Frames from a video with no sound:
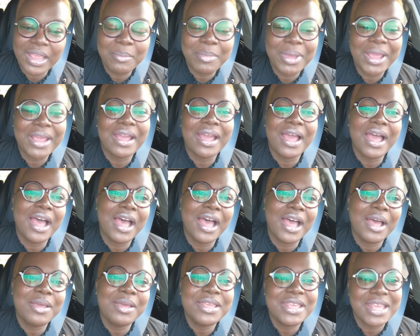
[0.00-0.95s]
I'm like,
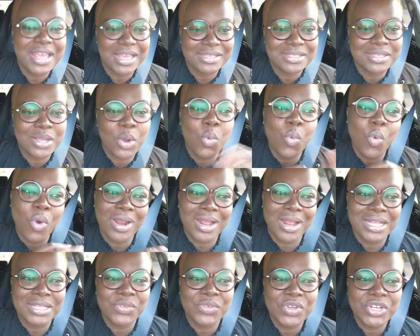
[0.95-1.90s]
yes, work
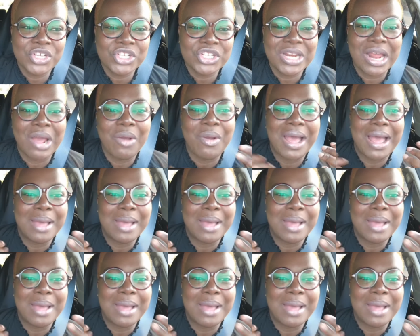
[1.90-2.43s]
has finished now.